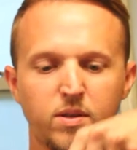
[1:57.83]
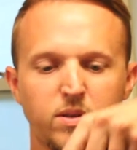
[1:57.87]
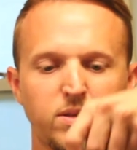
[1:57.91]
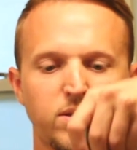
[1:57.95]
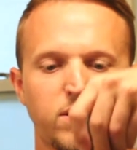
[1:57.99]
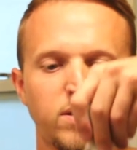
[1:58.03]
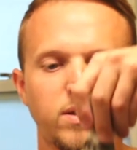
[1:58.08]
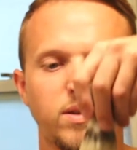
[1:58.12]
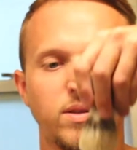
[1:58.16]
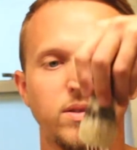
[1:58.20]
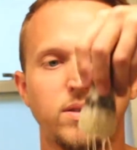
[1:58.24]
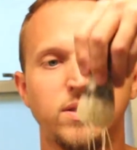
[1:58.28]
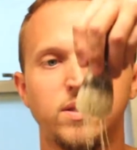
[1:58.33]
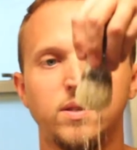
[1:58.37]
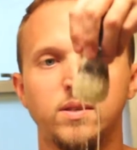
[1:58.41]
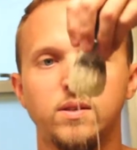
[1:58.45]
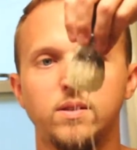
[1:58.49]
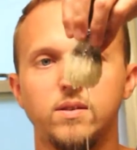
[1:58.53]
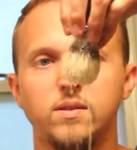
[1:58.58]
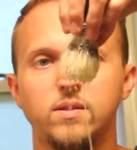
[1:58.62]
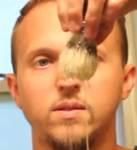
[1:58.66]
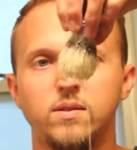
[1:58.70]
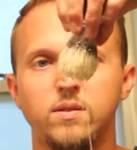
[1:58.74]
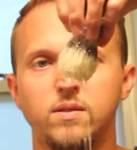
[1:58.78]
So you can
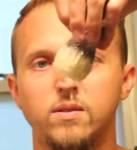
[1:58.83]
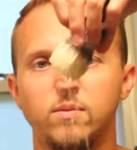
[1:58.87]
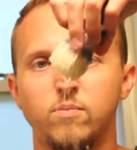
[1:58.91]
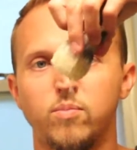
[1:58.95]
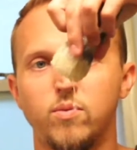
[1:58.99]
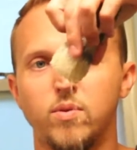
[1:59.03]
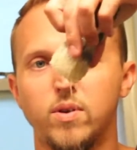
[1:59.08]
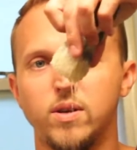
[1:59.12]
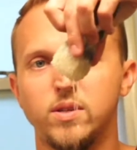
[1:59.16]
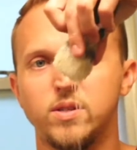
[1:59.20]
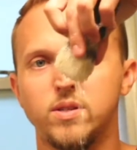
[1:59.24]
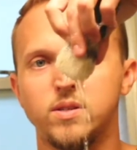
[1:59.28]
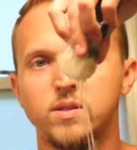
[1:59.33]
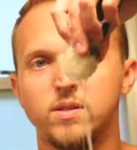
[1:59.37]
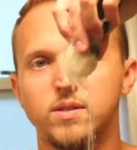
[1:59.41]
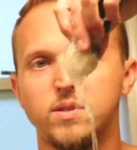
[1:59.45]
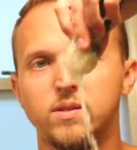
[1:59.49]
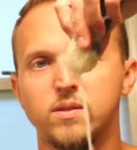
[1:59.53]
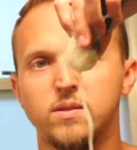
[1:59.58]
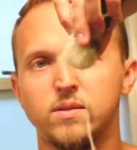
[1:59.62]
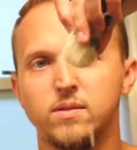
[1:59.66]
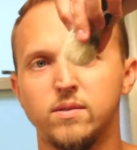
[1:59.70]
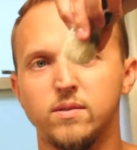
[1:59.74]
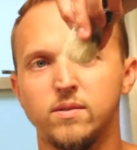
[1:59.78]
see the brush
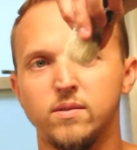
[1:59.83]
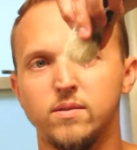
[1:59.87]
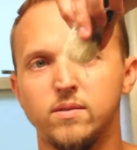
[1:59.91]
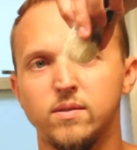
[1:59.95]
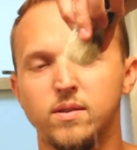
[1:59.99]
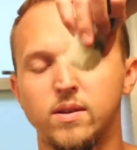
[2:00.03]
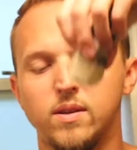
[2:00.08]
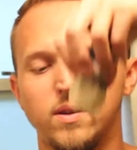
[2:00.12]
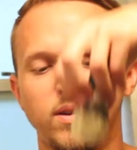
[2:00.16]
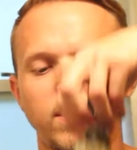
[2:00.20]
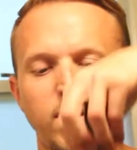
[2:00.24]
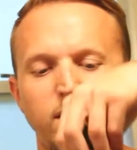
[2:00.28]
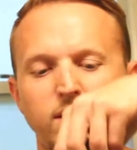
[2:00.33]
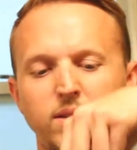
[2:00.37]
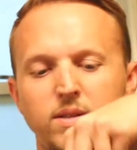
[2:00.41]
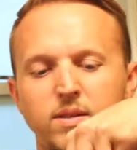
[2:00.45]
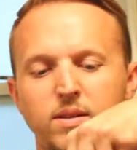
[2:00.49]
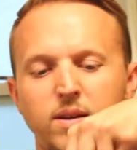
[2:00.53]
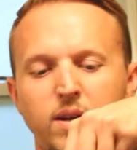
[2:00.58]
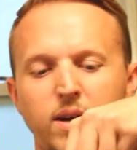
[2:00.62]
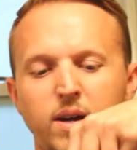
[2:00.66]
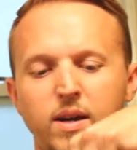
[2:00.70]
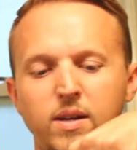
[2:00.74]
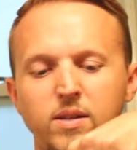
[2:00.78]
is getting nice
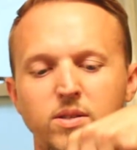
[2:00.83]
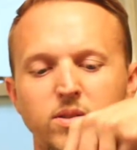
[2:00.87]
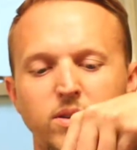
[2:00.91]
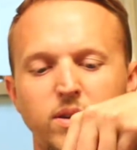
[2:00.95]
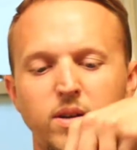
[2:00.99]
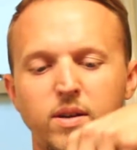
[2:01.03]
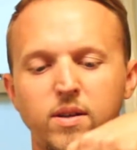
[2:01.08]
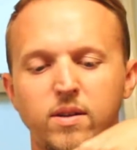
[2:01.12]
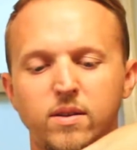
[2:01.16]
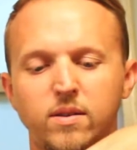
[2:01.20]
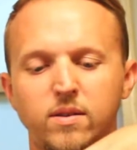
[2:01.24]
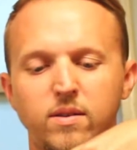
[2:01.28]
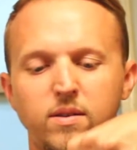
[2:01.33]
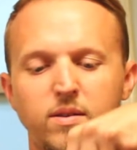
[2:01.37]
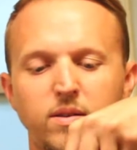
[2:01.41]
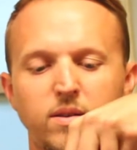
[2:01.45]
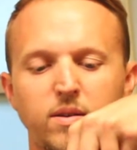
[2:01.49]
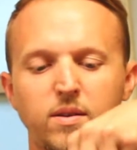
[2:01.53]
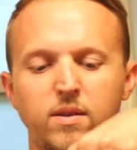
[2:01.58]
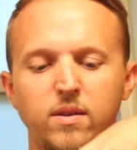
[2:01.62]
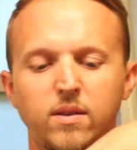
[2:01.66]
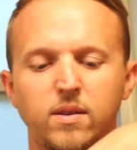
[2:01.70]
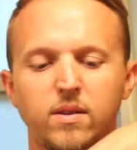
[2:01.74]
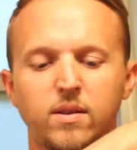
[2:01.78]
and hydrated,
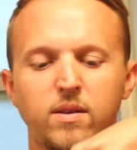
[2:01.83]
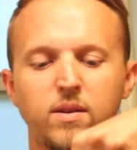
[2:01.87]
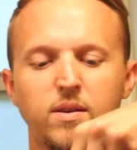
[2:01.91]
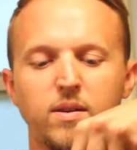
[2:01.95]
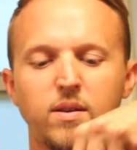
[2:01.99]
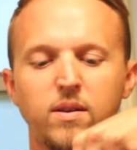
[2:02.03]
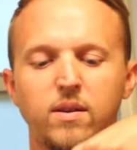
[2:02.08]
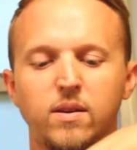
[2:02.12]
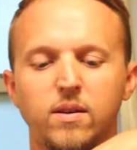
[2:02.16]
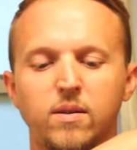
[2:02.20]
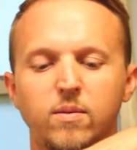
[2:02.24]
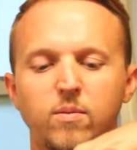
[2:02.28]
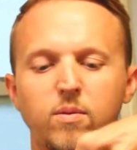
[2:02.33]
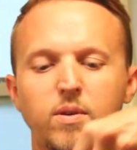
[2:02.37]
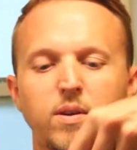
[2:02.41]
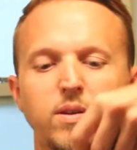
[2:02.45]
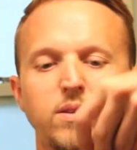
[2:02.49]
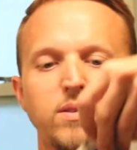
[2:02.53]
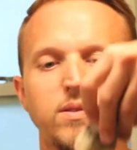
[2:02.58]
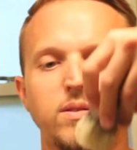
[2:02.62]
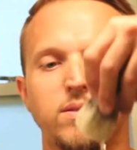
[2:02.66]
and we'll get